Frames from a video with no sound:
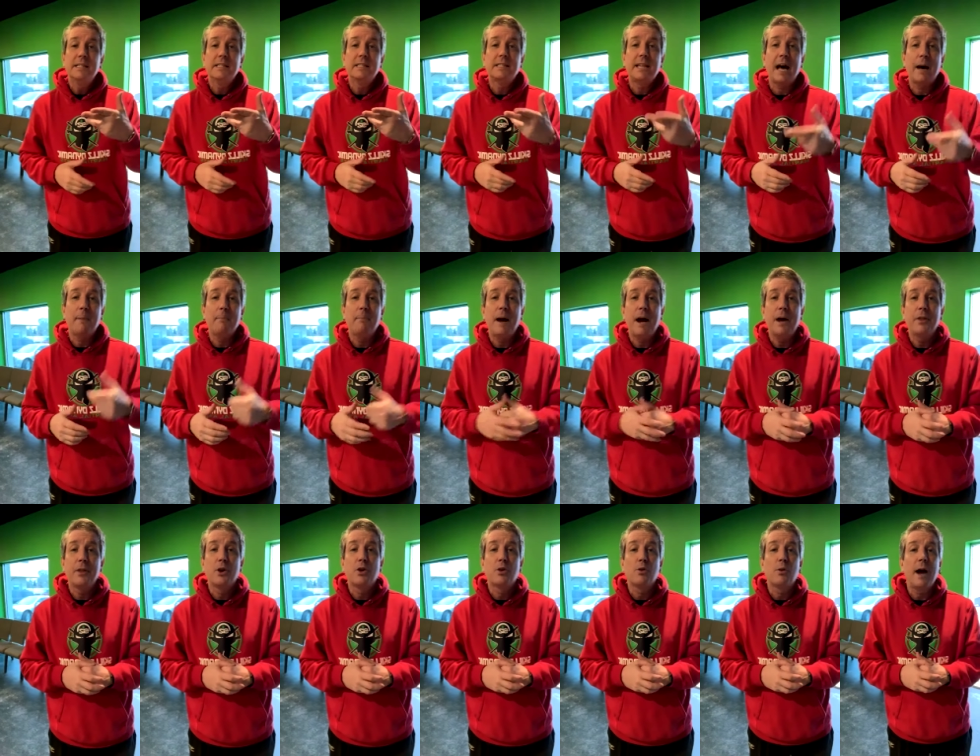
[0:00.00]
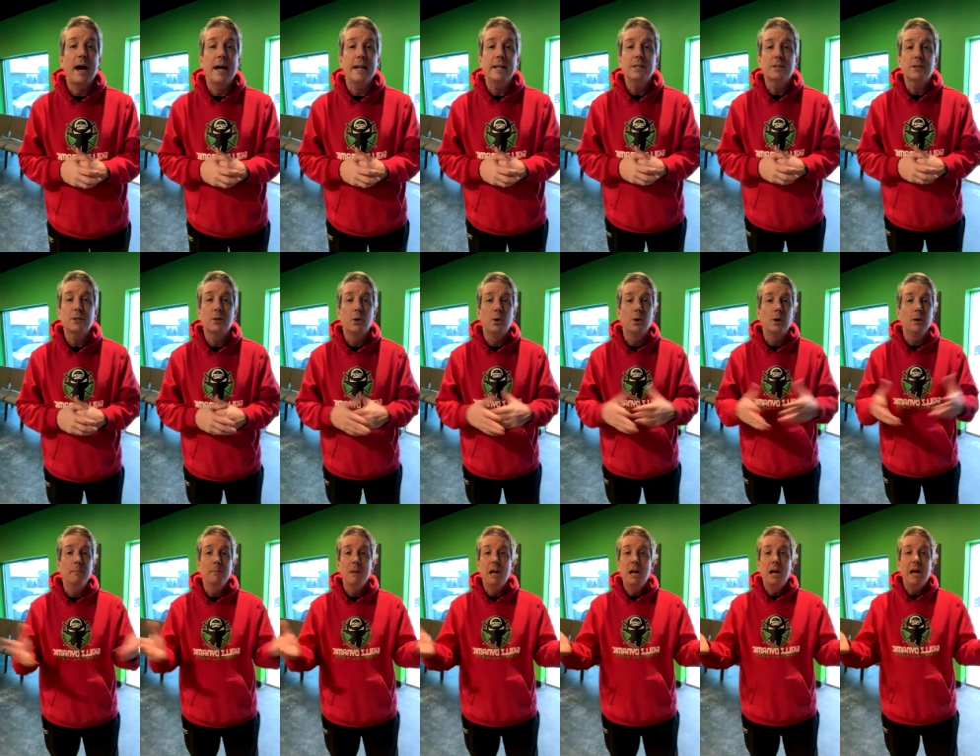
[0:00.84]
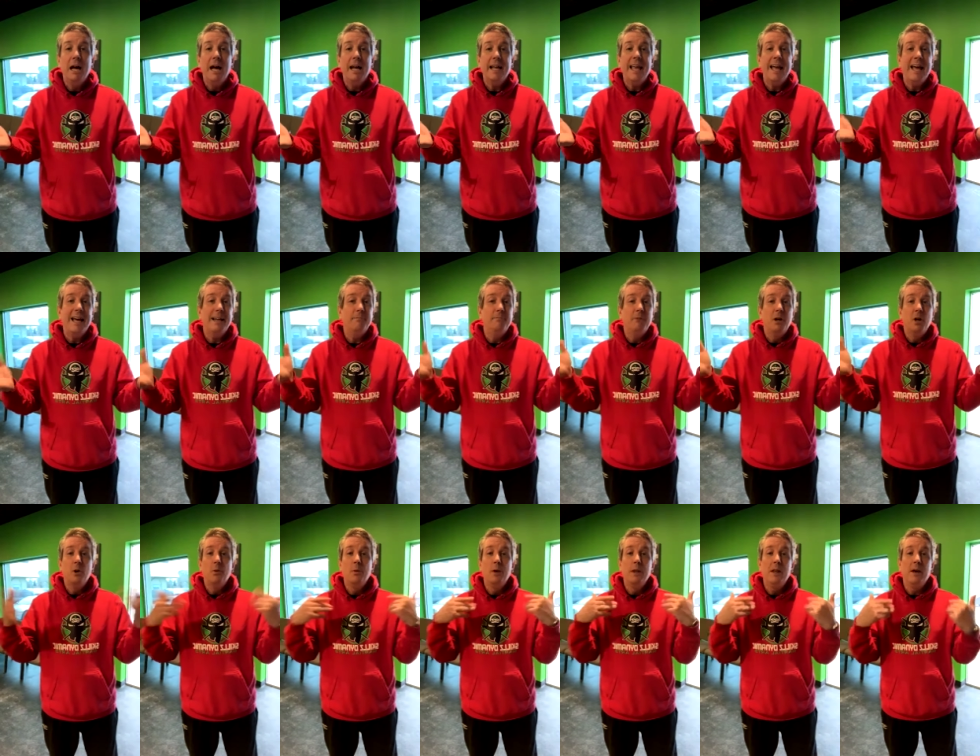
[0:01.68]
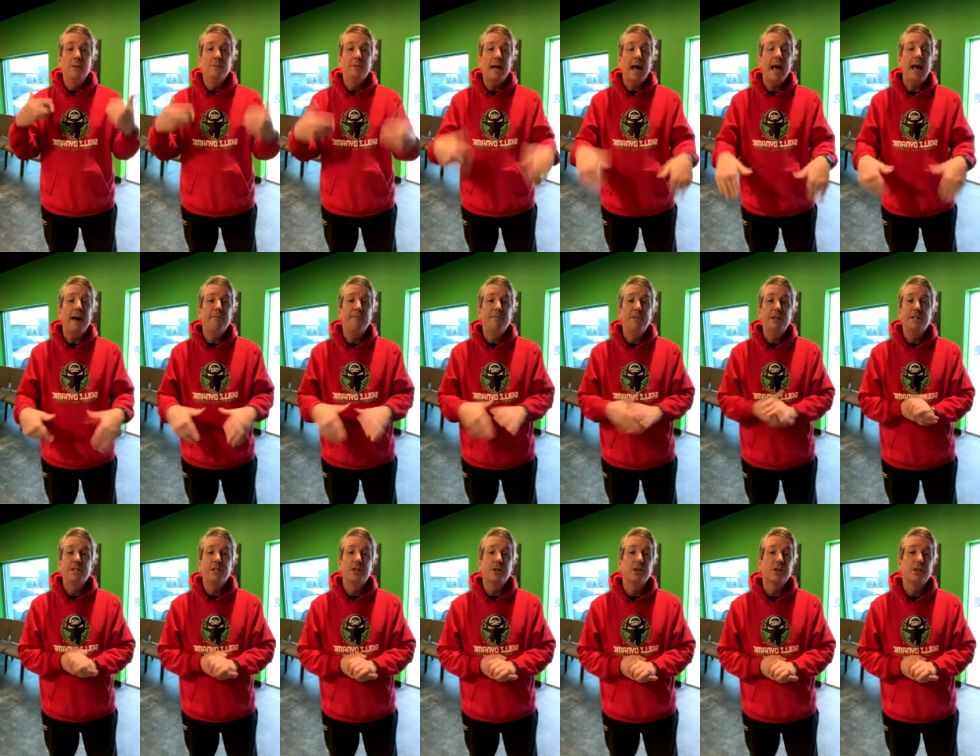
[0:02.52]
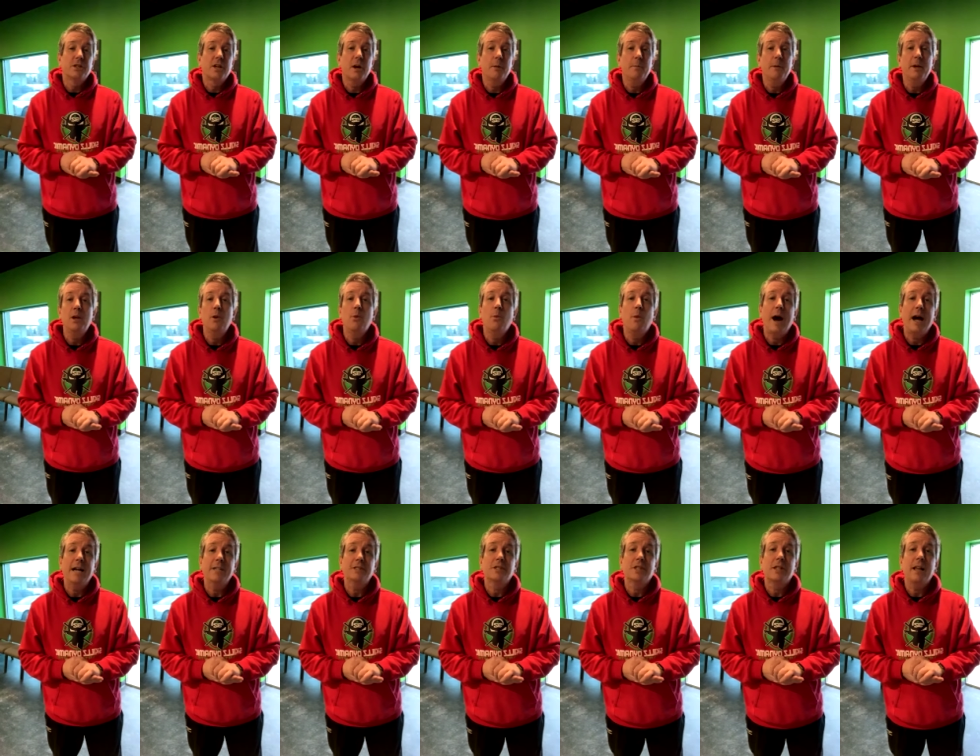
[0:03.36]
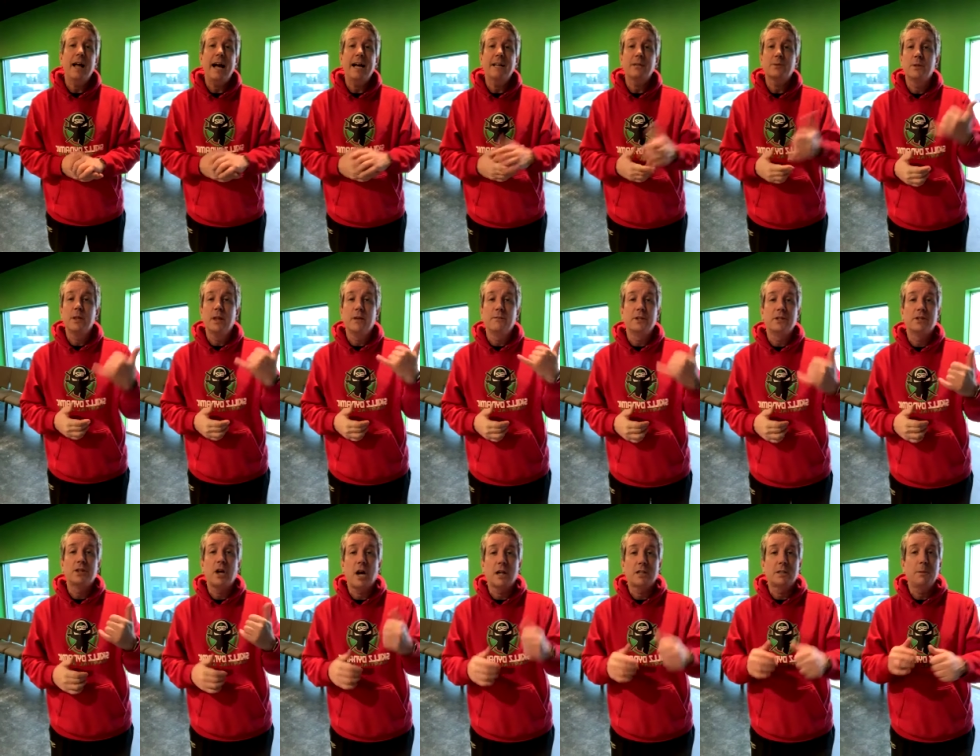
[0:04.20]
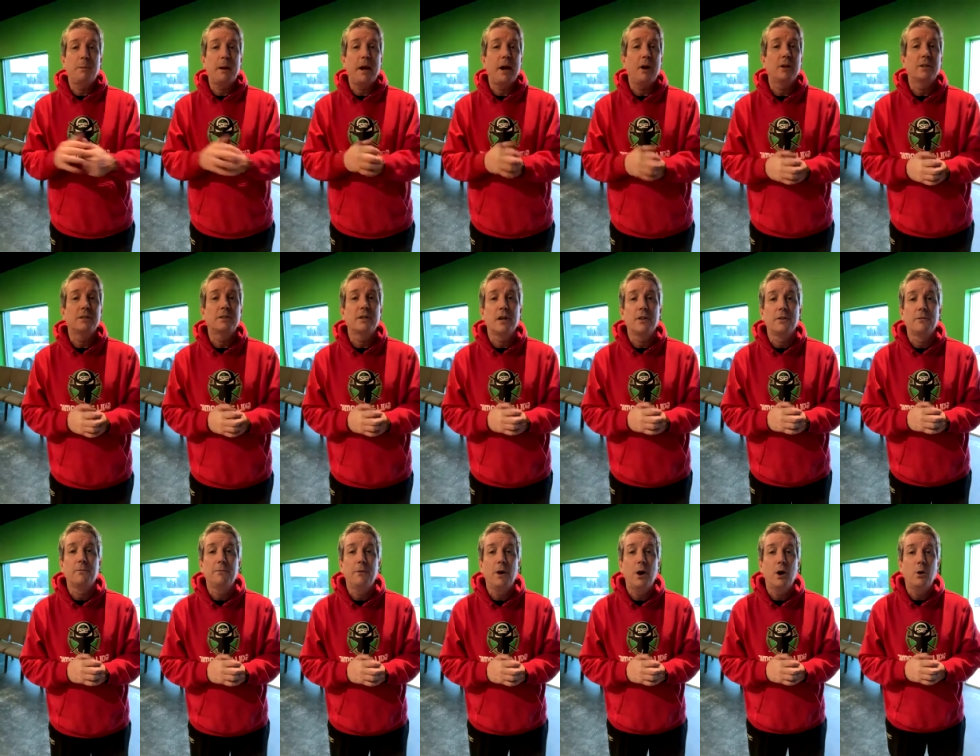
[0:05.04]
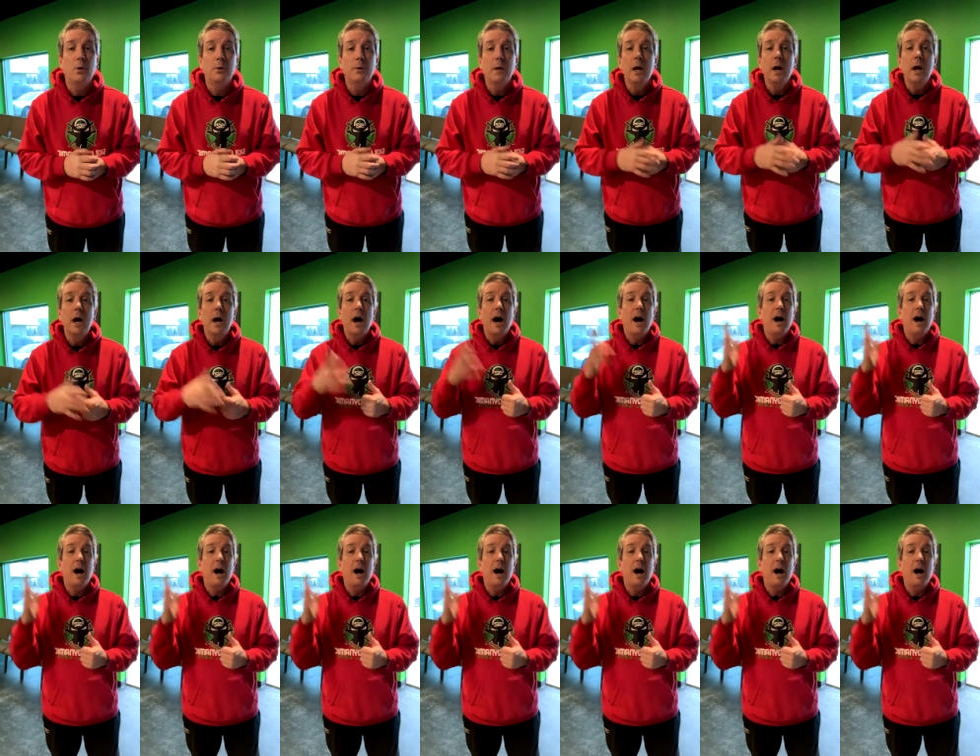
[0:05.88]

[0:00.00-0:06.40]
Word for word: Stop by the karate school. Again, we love to have visitors come in and watch class. We love to talk to parents on the phone.